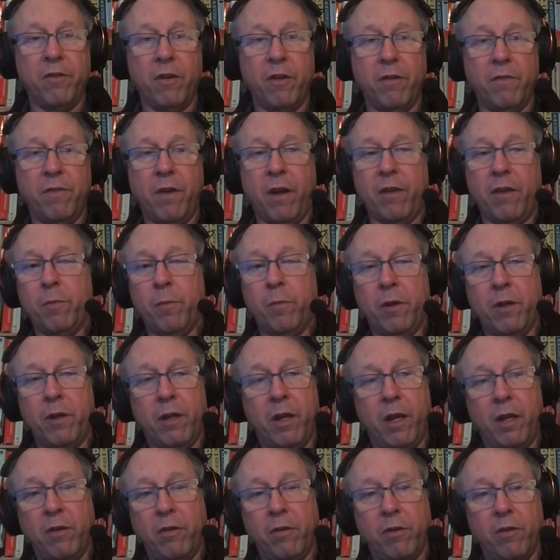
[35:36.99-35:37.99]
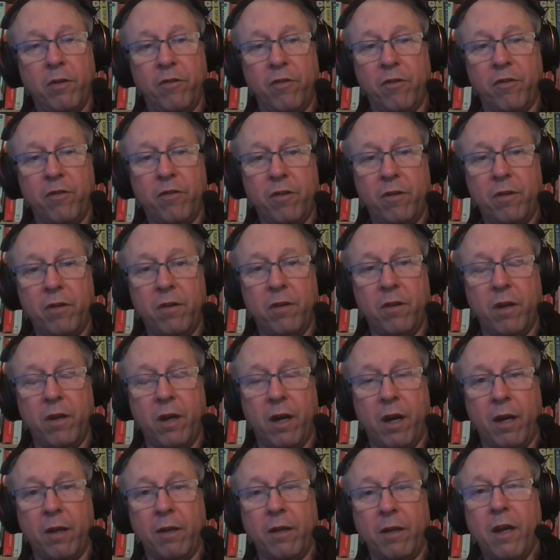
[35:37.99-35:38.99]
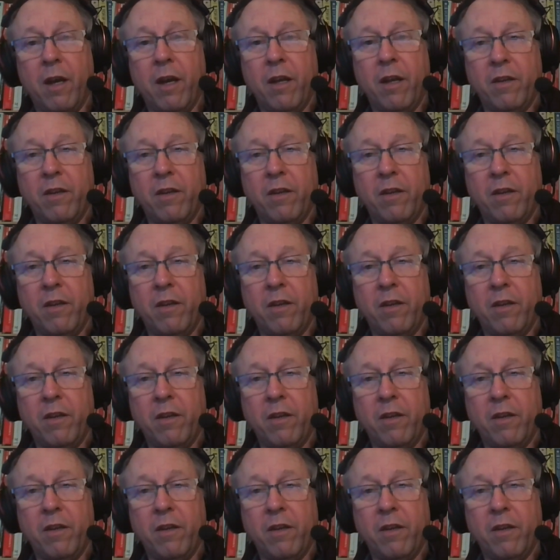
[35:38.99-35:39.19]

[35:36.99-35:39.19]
in investment and you could just uh,